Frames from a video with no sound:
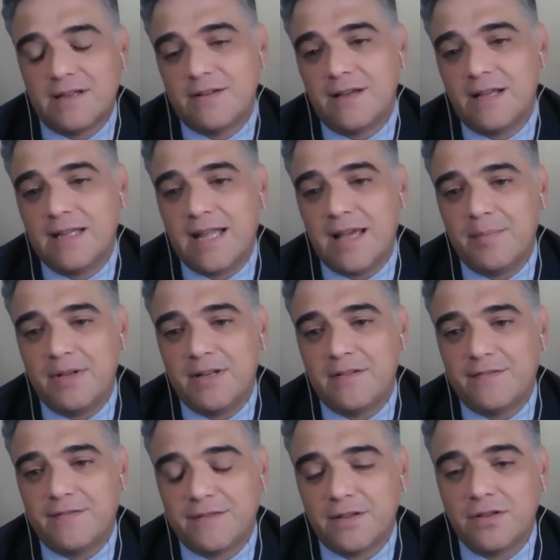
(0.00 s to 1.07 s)
laminar
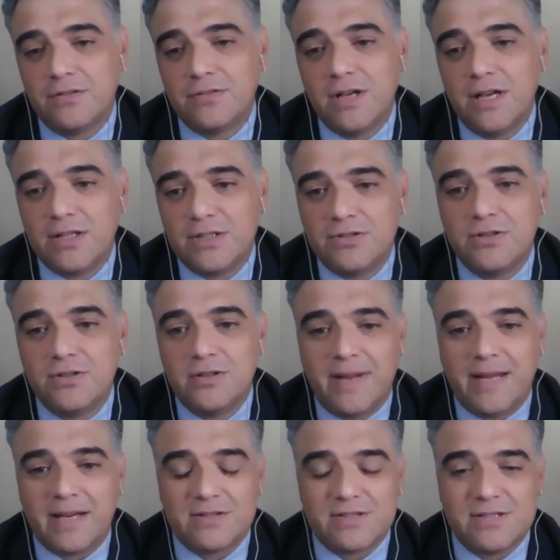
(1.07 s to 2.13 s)
flow to the
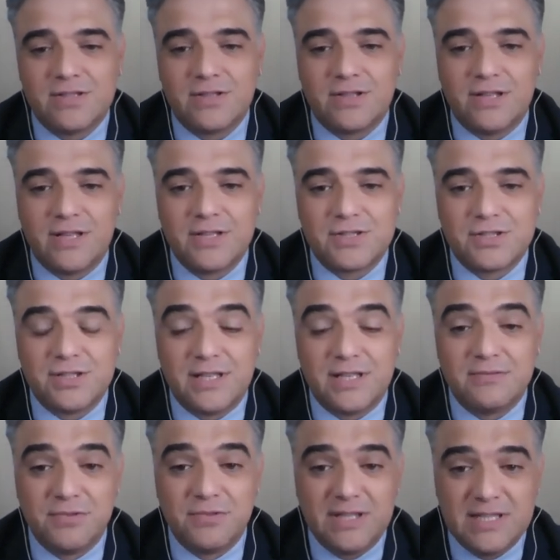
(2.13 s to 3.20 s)
microcirculation
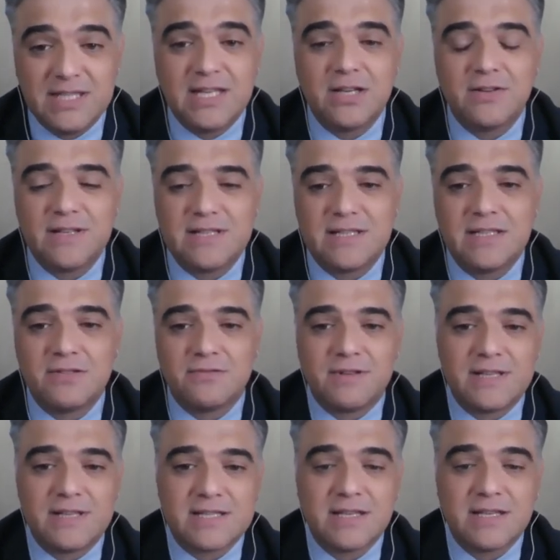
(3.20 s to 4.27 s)
and decreasing the
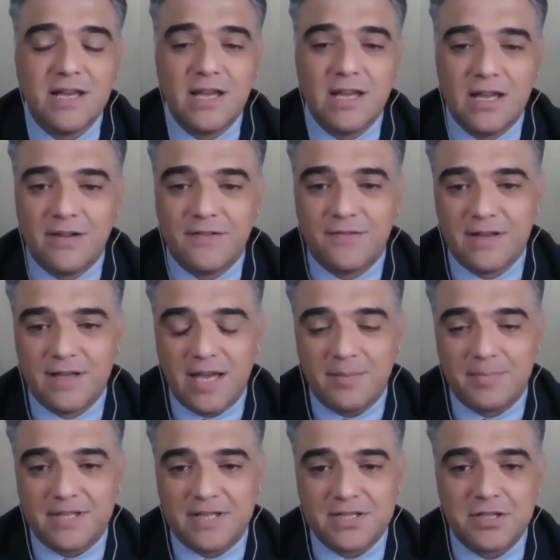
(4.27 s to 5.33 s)
risk of
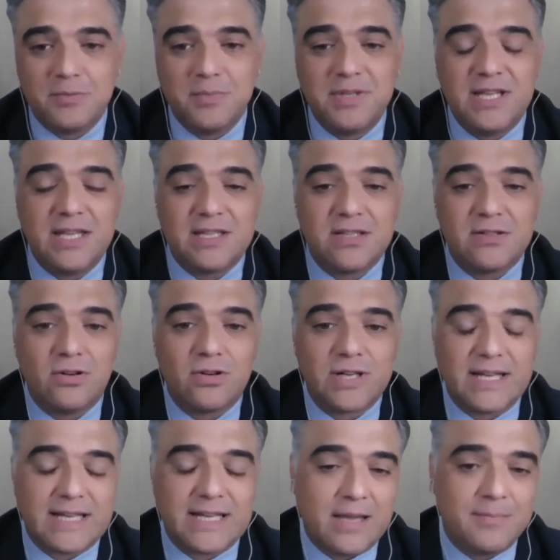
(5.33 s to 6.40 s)
hypertension-mediated
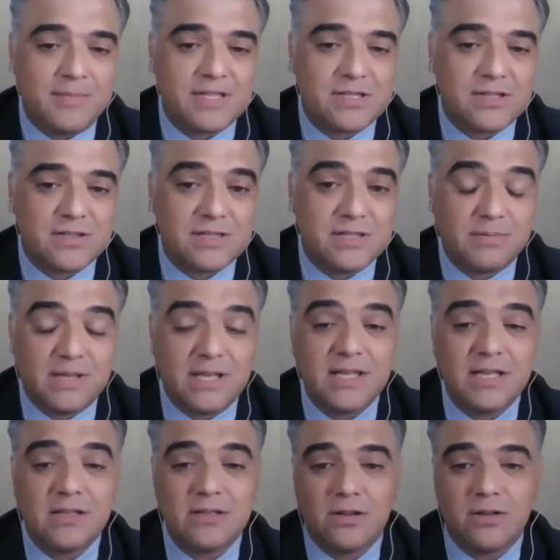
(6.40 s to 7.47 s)
organ damage or
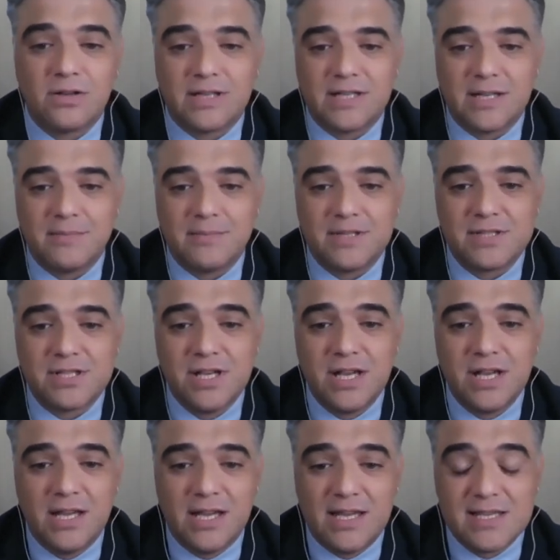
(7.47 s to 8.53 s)
subclinical organ damage,
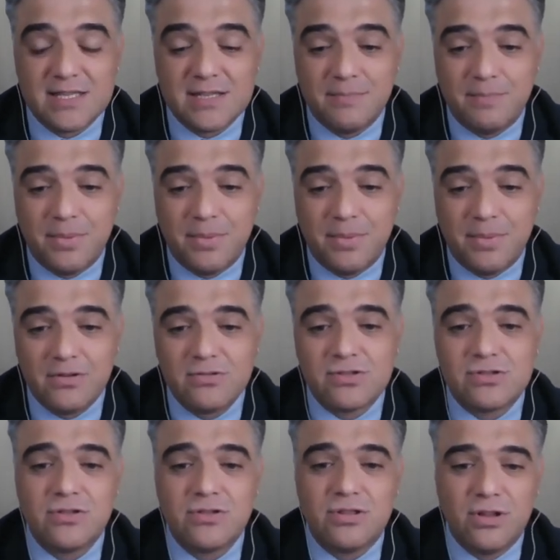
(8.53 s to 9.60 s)
as
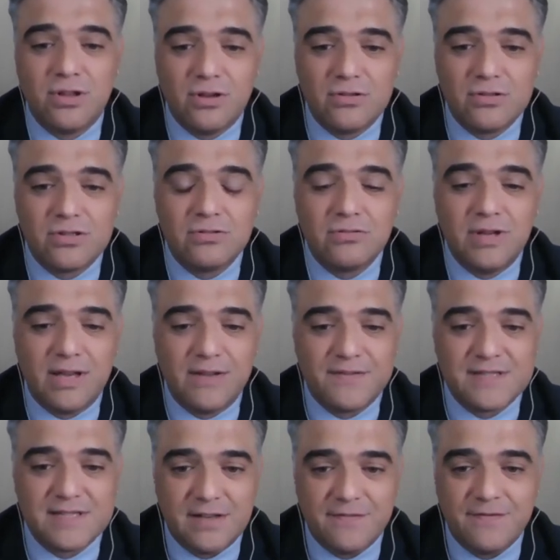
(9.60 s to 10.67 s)
opposed to those who have
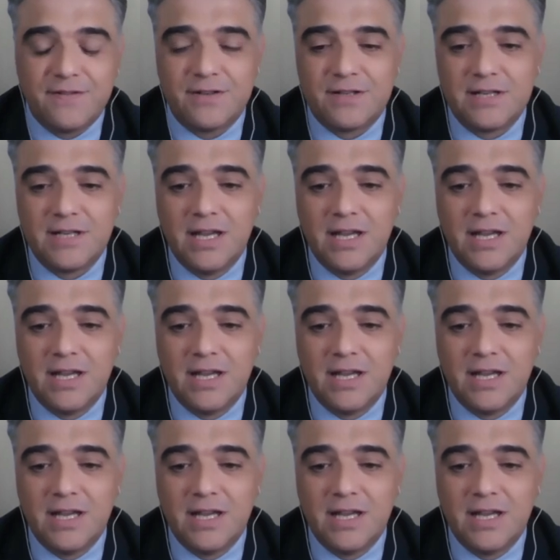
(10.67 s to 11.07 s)
suffered